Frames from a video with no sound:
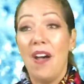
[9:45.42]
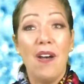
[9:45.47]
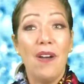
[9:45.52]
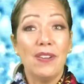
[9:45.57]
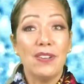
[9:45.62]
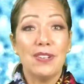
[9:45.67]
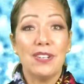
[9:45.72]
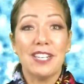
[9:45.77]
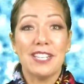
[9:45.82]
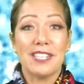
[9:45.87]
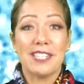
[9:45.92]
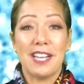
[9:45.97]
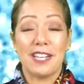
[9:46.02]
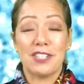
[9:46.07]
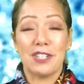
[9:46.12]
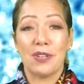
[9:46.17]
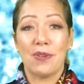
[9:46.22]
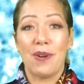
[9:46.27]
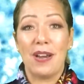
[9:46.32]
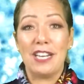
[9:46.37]
you did such a
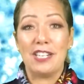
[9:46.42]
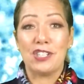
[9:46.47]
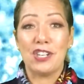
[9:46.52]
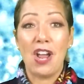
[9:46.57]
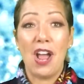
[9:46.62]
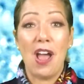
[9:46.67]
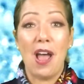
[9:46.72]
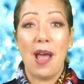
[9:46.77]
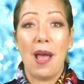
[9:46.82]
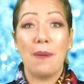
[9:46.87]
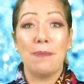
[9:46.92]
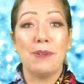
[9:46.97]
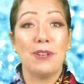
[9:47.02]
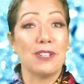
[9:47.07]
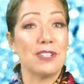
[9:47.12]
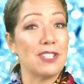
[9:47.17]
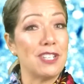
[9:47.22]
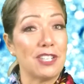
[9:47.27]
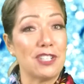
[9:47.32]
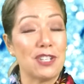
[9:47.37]
great job. You're
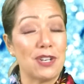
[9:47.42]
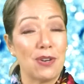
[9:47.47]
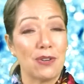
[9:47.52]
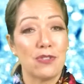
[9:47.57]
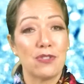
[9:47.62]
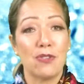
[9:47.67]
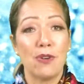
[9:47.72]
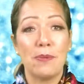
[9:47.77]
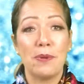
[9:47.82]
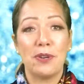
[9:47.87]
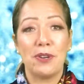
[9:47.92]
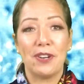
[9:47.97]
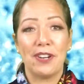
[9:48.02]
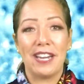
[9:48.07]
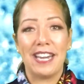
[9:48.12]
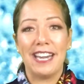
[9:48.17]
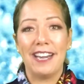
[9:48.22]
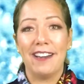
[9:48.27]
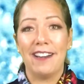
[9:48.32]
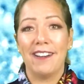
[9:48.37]
such a contributor
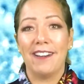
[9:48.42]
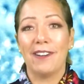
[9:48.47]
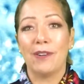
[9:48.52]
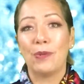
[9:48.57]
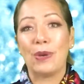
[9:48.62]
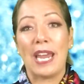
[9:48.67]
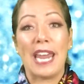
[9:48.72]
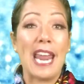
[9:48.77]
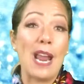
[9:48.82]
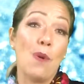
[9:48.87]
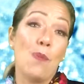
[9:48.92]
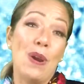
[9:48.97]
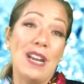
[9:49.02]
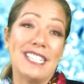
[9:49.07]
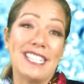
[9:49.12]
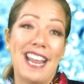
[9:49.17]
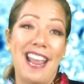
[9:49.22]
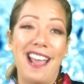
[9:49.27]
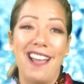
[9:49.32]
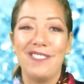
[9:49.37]
here. We can't wait to
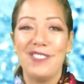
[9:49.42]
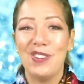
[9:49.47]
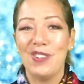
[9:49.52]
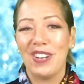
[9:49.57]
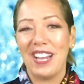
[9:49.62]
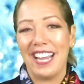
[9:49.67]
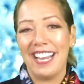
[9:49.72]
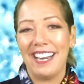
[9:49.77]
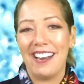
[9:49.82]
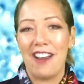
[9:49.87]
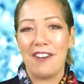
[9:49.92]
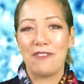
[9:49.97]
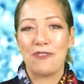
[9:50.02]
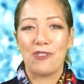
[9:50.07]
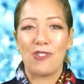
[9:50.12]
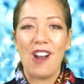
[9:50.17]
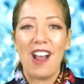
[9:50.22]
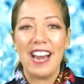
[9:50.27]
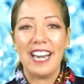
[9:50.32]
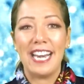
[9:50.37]
have you again on
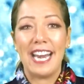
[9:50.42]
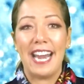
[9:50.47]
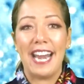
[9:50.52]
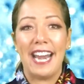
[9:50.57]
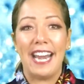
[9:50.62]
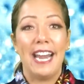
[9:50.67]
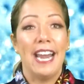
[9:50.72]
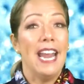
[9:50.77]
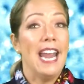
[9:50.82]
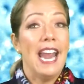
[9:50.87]
Friday.